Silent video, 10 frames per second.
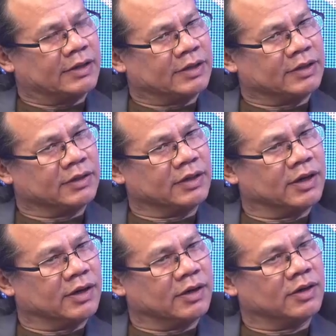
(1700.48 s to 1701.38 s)
think
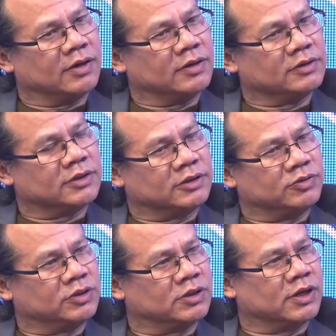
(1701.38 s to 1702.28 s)
uh,
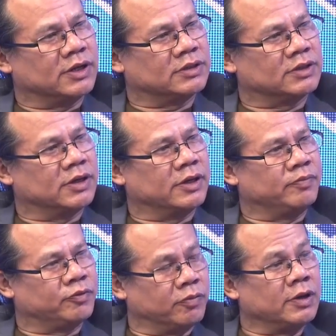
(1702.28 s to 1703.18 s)
situation has uh,
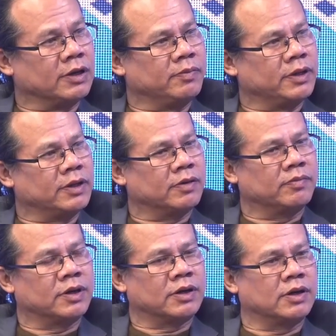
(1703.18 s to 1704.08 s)
improved a little bit, mm-hmm.
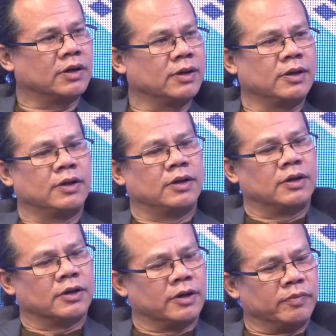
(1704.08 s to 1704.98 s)
but uh,
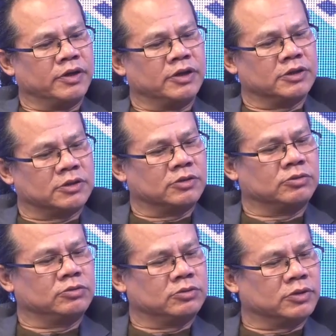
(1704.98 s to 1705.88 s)
government need
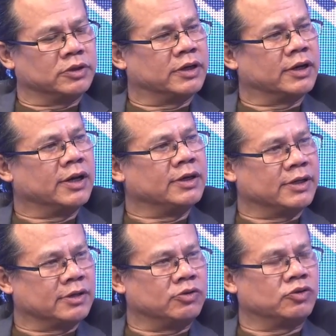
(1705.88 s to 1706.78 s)
to really
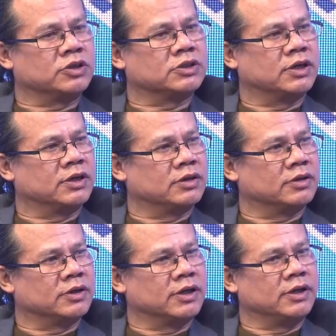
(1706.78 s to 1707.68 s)
take notice and
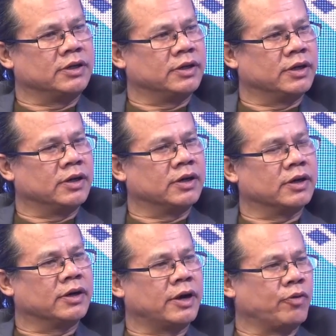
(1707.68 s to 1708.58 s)
really
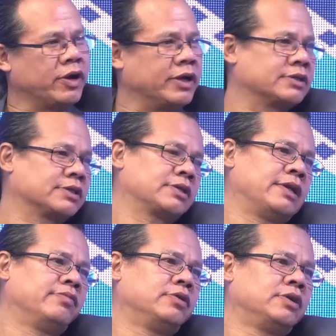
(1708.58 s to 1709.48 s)
uh, awareness
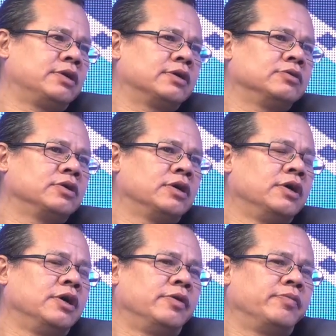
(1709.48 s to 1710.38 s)
level. Aduga,
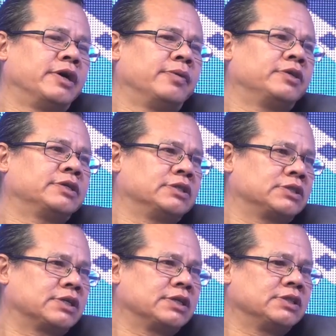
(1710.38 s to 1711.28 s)
I'm the
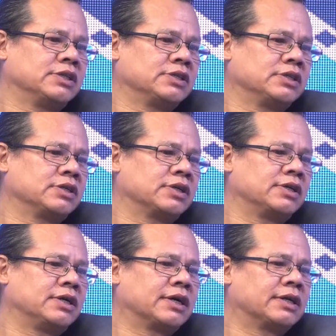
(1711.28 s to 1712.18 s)
sensitization
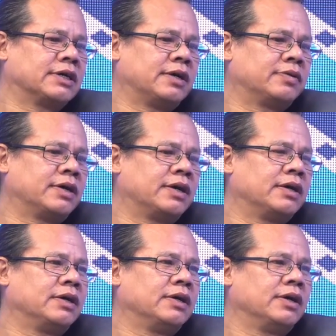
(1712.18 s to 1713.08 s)

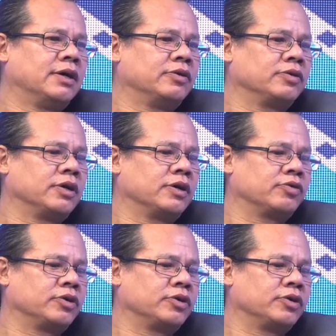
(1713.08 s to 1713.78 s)
Aduga